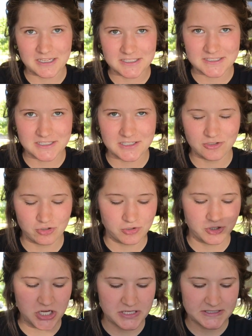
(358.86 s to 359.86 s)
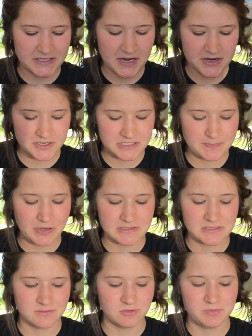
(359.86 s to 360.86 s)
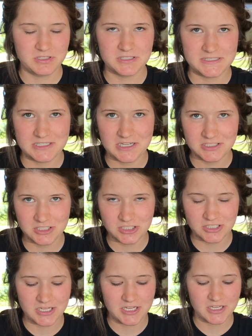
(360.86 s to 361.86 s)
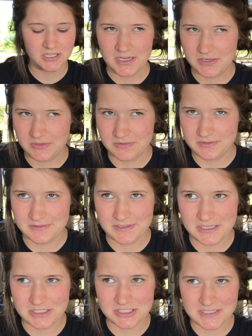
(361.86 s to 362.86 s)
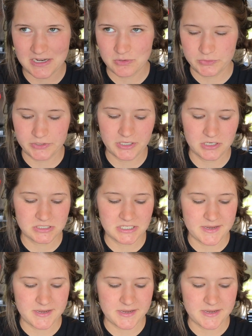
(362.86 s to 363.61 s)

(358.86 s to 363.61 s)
is to get George as tired as possible because yesterday, I don't, he just had a really hard